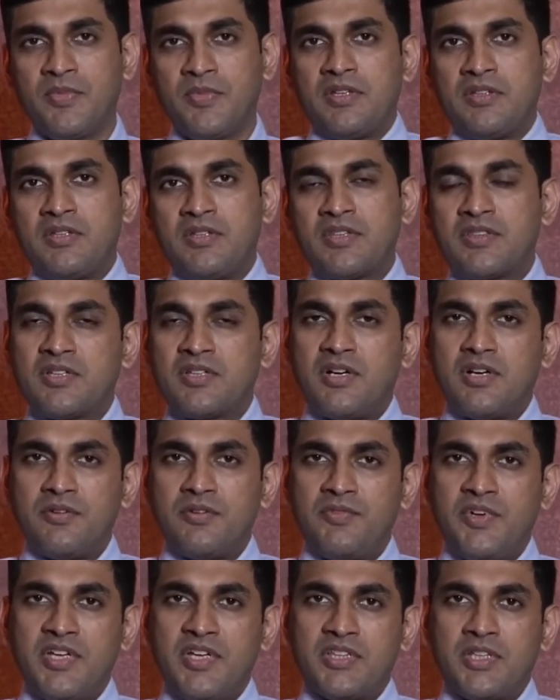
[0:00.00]
The
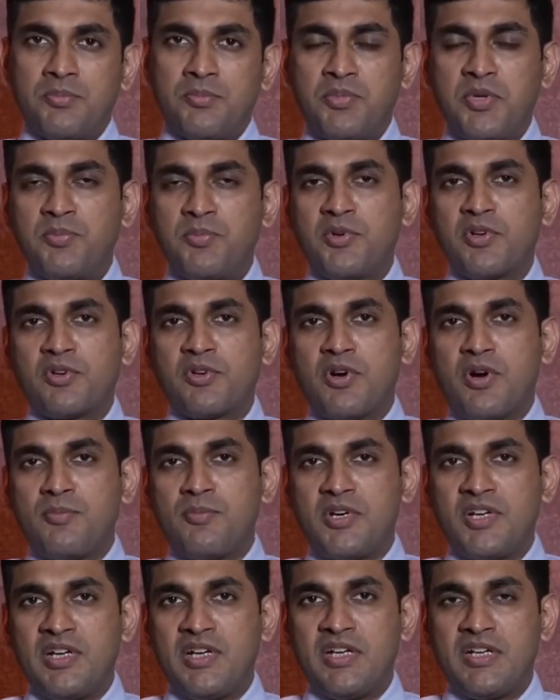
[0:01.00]
third way that people
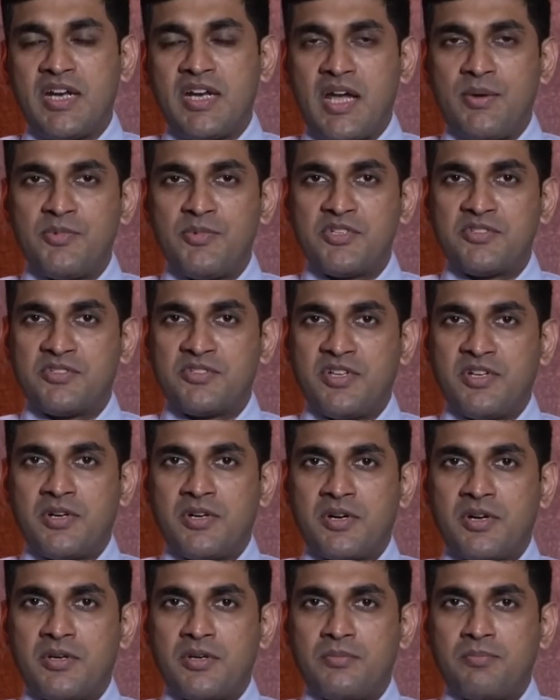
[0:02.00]
commonly damage
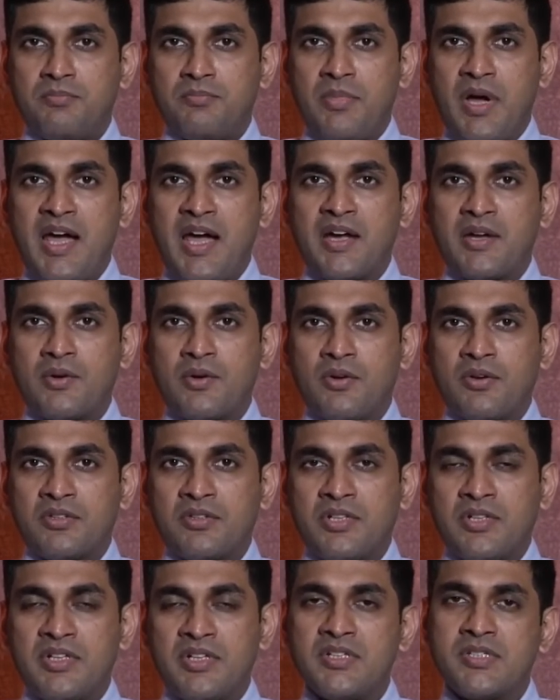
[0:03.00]
their back or
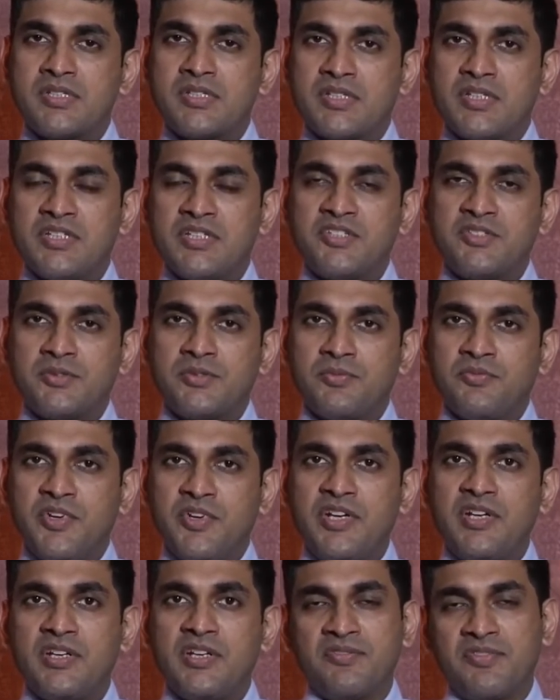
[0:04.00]
the disc is
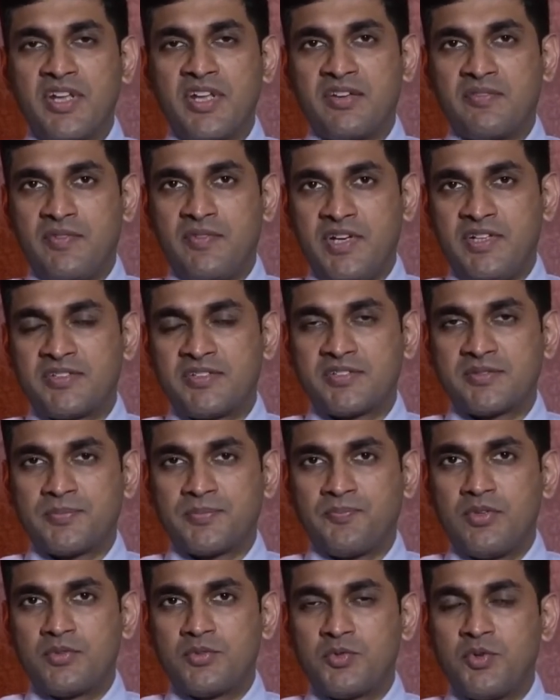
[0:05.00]
when lifting weights.
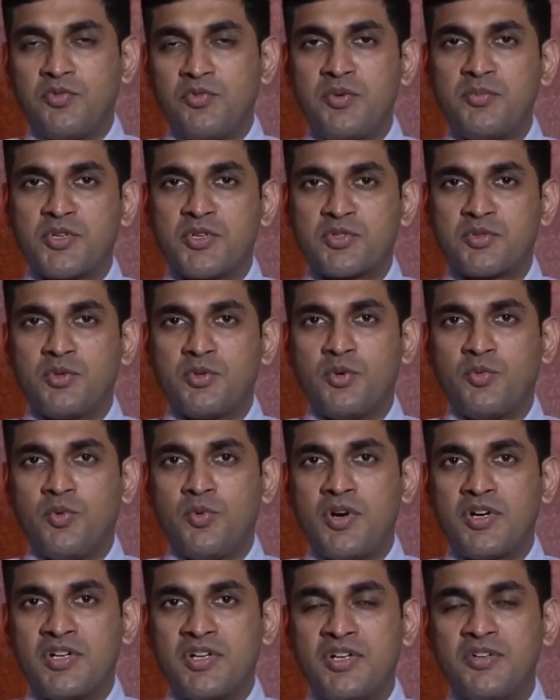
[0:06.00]
So we must know
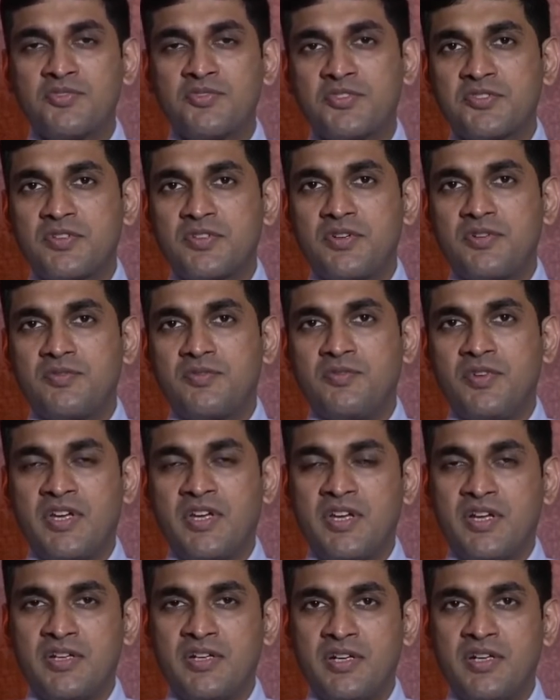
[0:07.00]
what lifts we
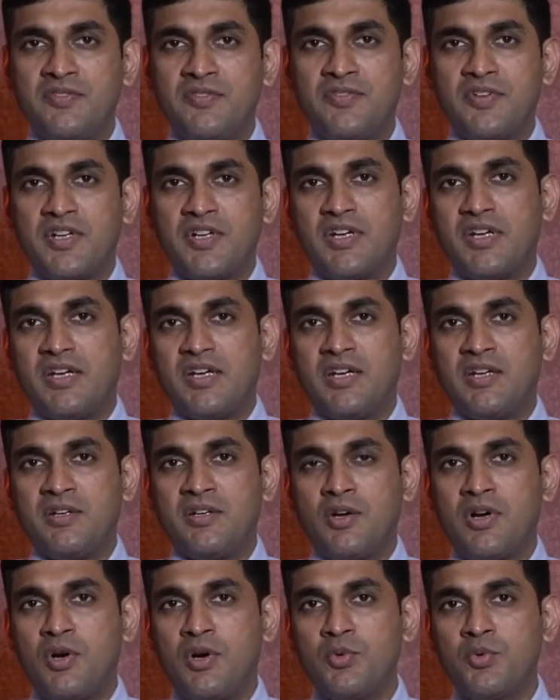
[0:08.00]
can lift
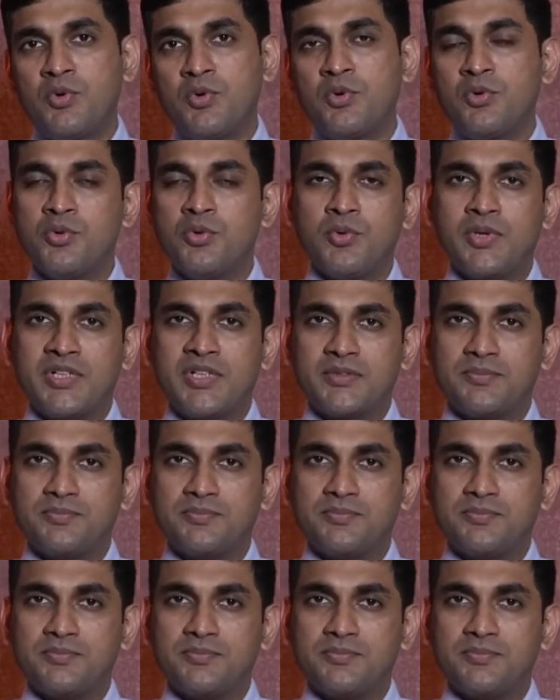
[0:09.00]
and how to do it.